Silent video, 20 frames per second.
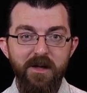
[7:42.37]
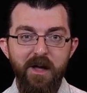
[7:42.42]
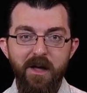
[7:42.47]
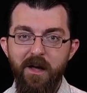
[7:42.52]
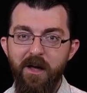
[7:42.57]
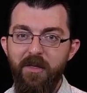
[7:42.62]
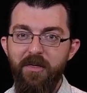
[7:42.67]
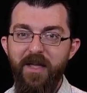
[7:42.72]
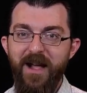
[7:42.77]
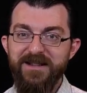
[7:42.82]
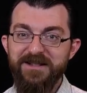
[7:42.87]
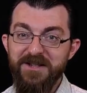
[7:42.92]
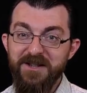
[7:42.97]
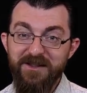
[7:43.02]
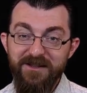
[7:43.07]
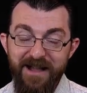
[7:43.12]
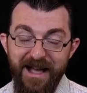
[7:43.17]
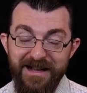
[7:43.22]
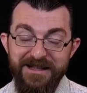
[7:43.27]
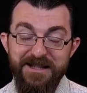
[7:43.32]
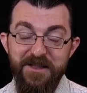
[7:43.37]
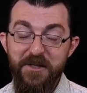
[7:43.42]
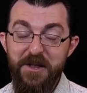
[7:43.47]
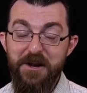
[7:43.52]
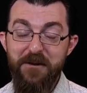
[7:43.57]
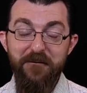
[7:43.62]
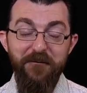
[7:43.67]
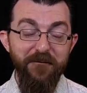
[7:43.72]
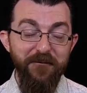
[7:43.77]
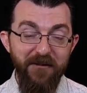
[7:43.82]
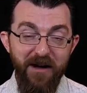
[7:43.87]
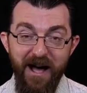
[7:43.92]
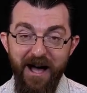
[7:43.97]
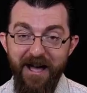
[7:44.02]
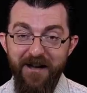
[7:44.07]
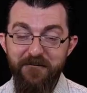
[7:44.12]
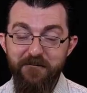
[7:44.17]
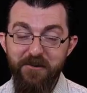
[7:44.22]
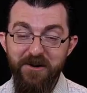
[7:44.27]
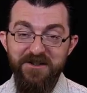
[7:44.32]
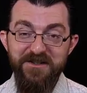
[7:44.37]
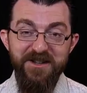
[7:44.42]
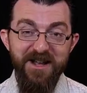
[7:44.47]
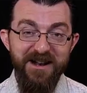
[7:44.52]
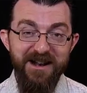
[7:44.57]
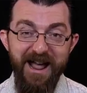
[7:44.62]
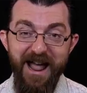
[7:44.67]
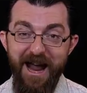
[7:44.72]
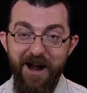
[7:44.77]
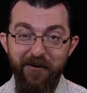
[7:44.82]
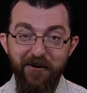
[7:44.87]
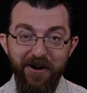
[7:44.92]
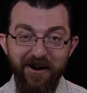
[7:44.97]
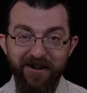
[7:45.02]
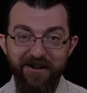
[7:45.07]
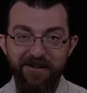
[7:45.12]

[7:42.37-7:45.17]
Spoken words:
That's less than a 5% error.